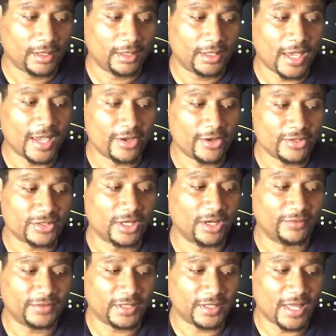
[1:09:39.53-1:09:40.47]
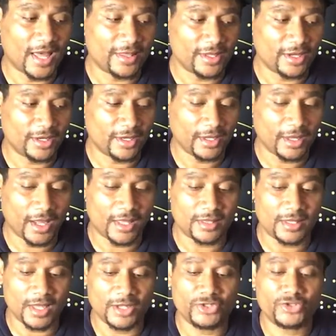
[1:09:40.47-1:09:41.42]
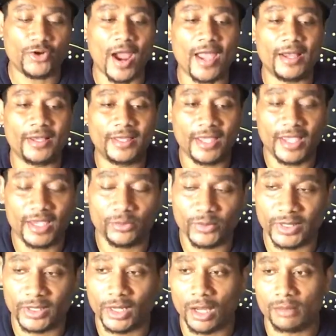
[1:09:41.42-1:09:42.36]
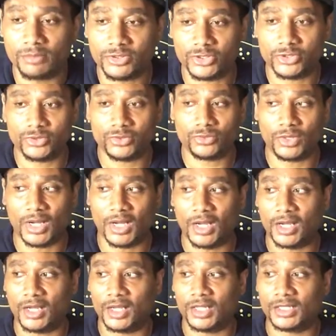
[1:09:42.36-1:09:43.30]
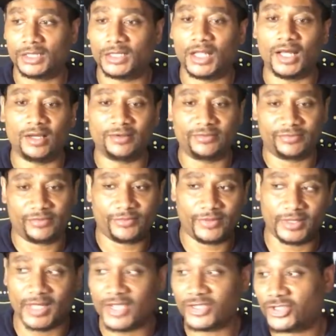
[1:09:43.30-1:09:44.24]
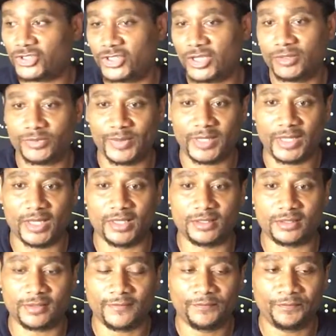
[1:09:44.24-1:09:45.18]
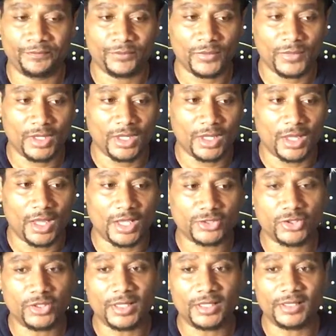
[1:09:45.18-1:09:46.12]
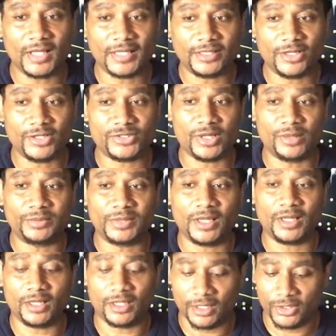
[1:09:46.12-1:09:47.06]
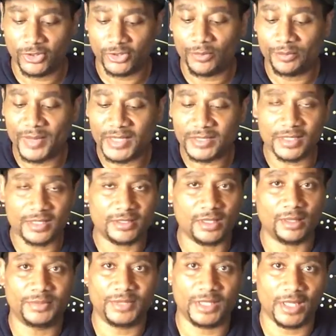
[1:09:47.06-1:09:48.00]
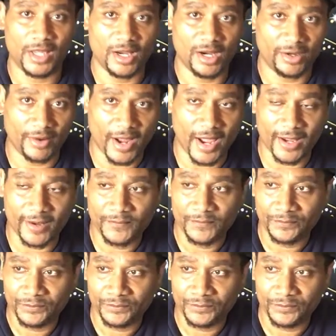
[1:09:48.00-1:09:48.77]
get yourself together and then try again when it comes to uh, love relationships because it's looking like there's something, you're missing something here, right?